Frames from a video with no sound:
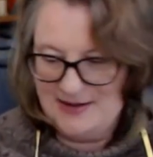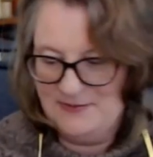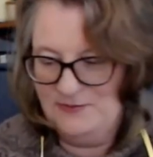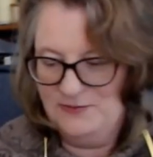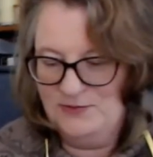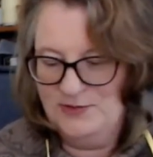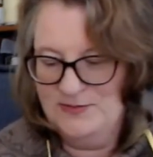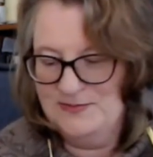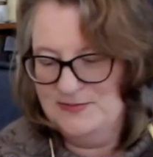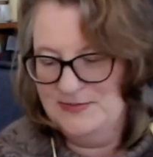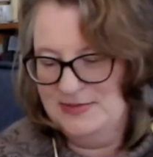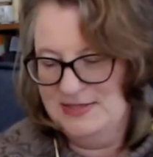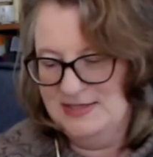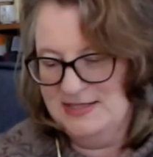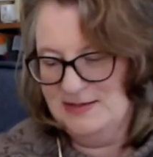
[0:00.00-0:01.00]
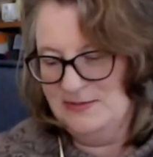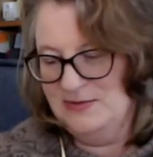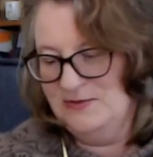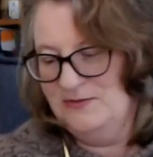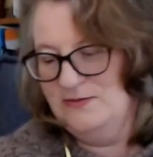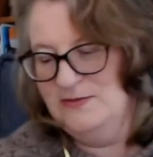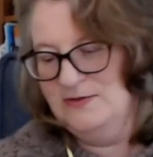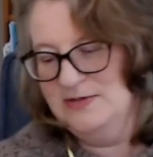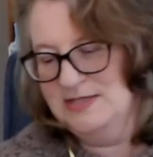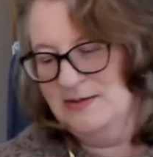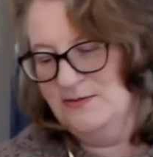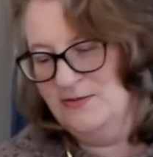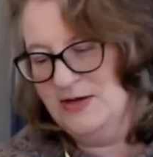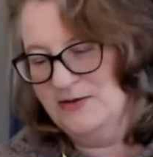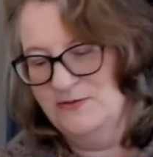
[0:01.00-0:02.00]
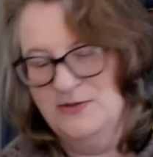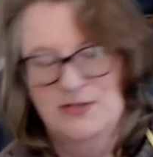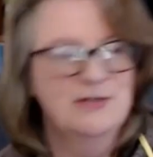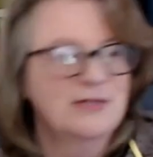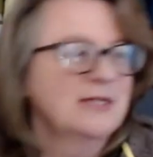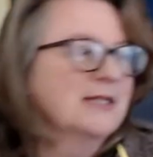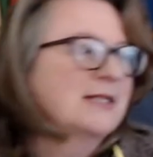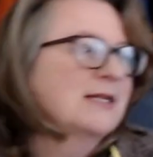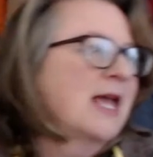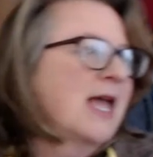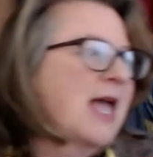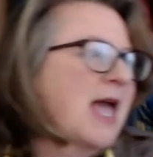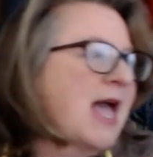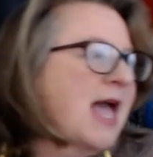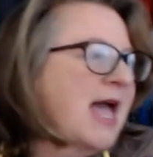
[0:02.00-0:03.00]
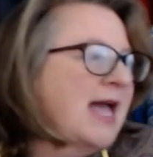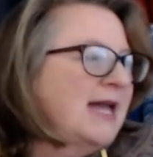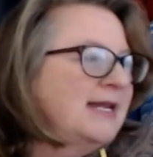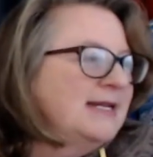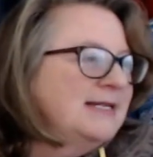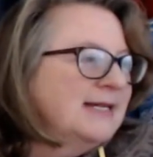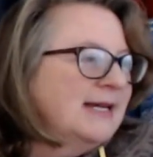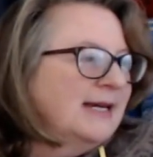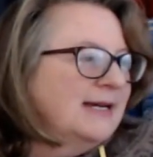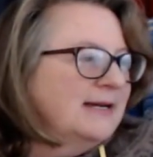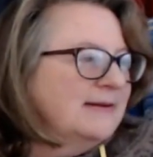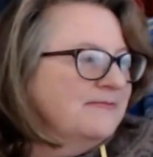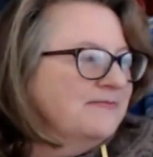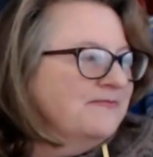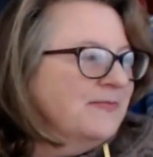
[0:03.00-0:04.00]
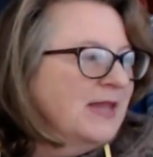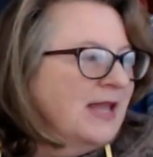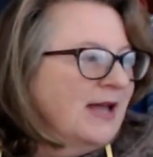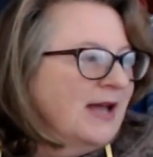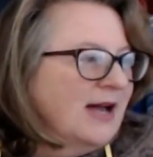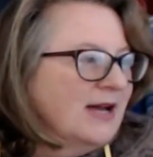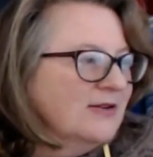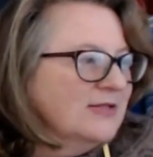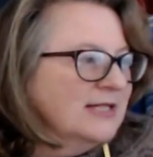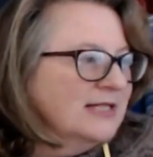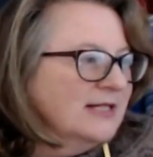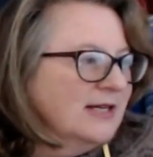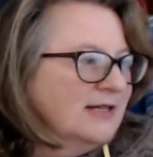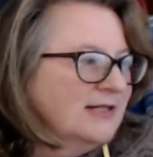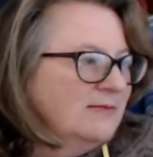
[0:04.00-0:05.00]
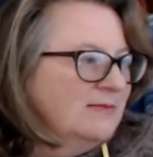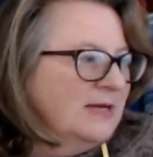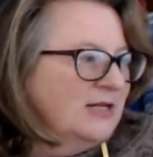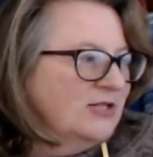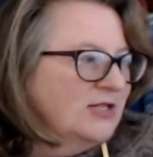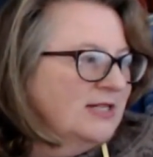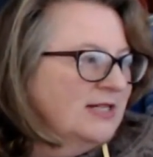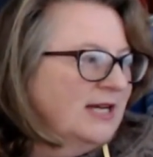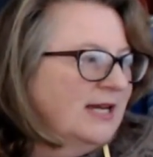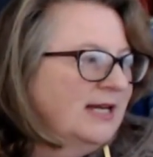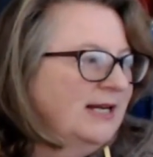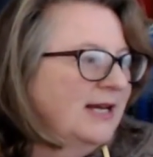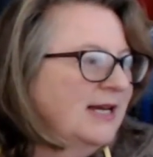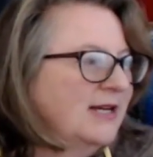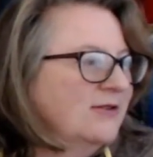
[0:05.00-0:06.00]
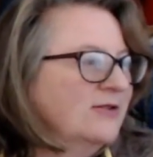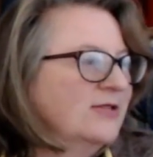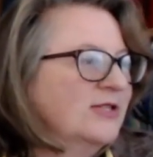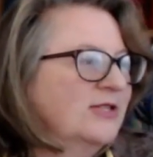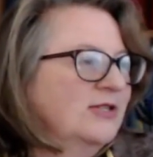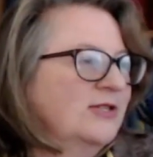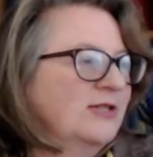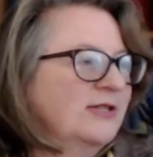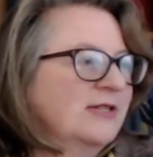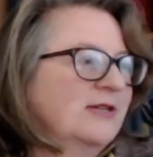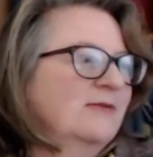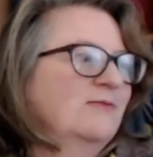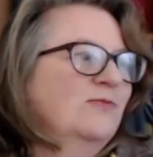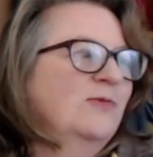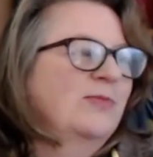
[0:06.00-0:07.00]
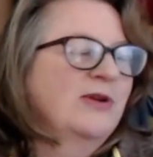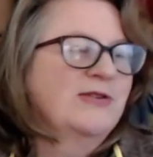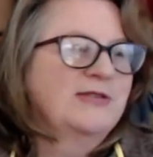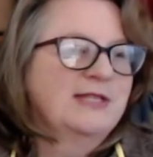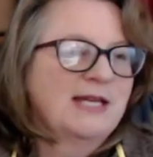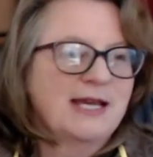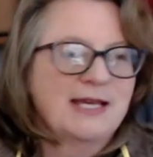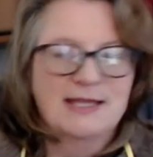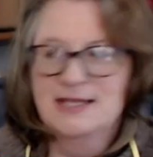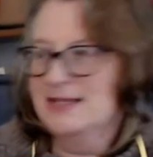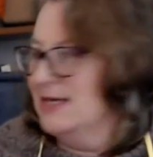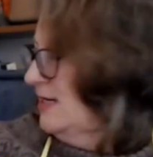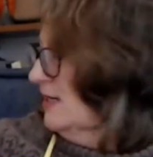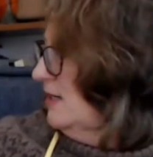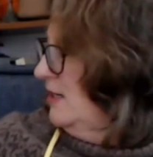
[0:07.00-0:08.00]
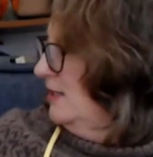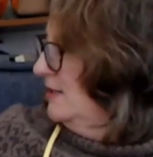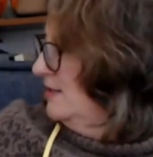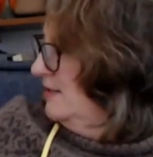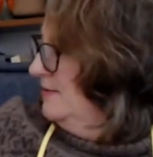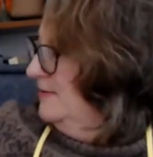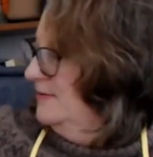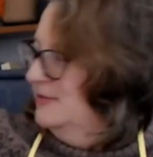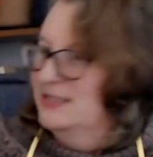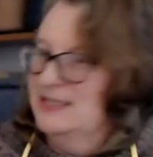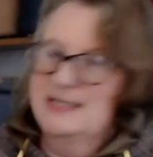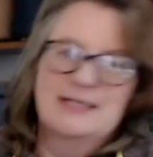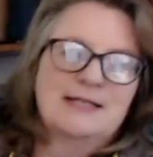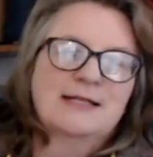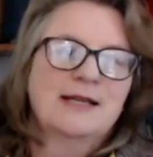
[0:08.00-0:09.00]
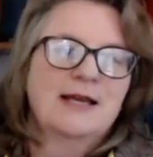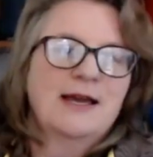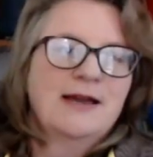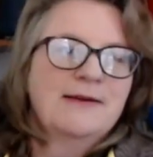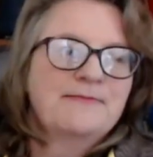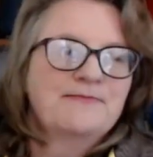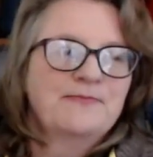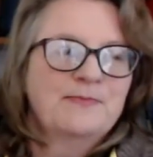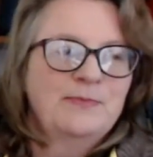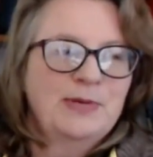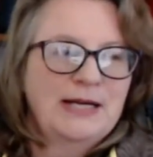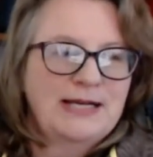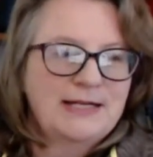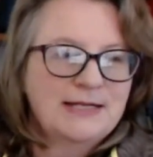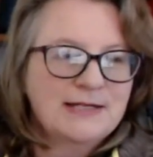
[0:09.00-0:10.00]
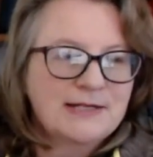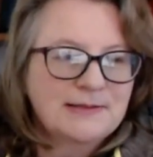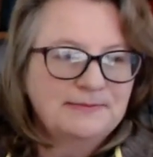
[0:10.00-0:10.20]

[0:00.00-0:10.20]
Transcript: from some of our viewers, and I was just going to mention that Alana and Susan were both saying that they liked this blend,